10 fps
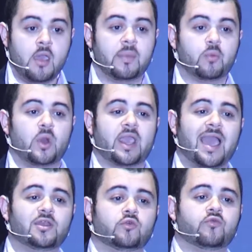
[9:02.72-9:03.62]
But what
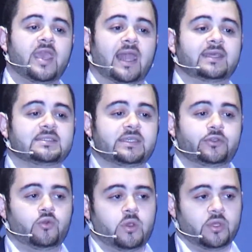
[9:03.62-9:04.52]
kind of reality
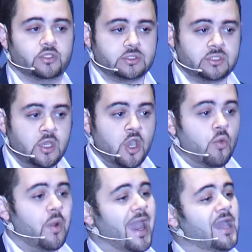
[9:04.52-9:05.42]
do we want?
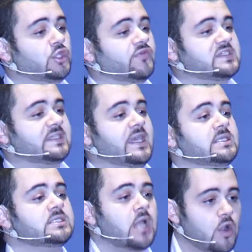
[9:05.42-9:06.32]
What kind of
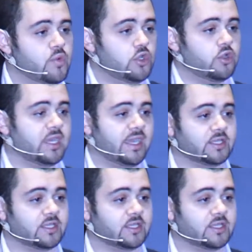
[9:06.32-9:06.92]
states are we looking at?